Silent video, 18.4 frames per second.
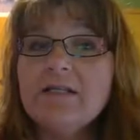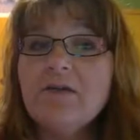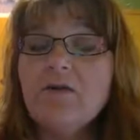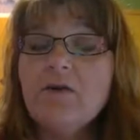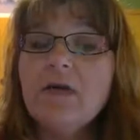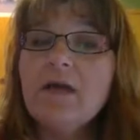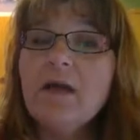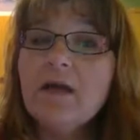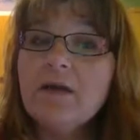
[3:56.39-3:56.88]
So you
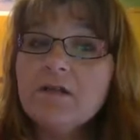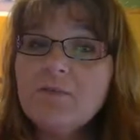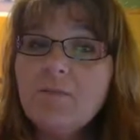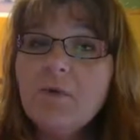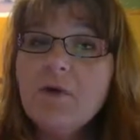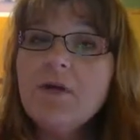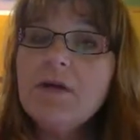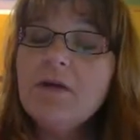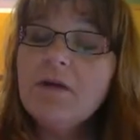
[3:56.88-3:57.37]
can
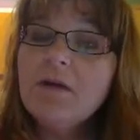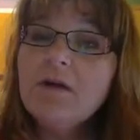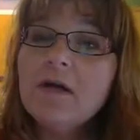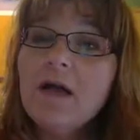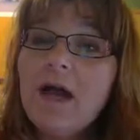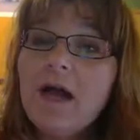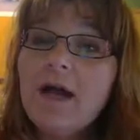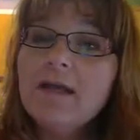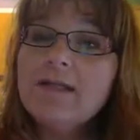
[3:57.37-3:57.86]
export your
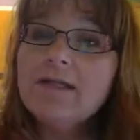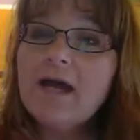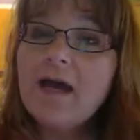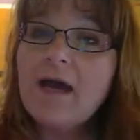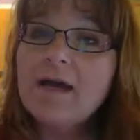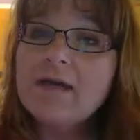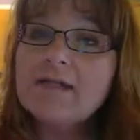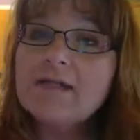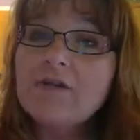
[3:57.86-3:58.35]

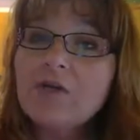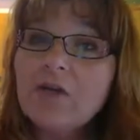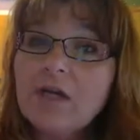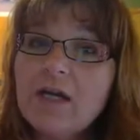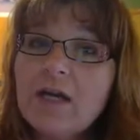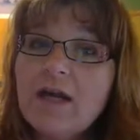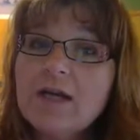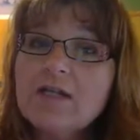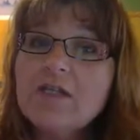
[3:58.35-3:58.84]
contacts and your
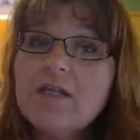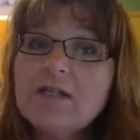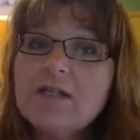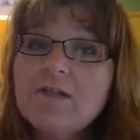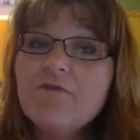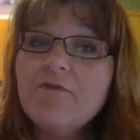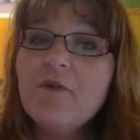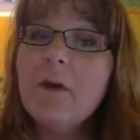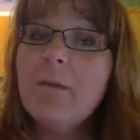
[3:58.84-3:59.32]

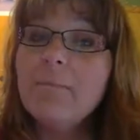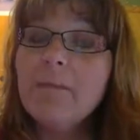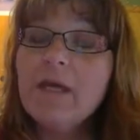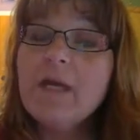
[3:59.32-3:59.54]
connections from